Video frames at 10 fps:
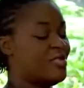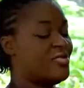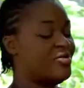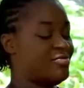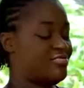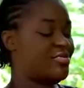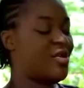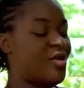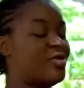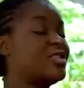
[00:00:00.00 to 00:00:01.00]
You
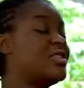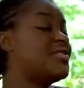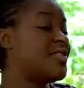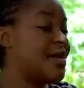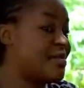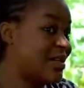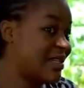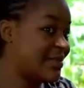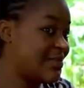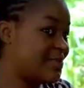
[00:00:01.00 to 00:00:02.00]
hold it
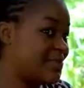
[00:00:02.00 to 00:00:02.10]
firmly.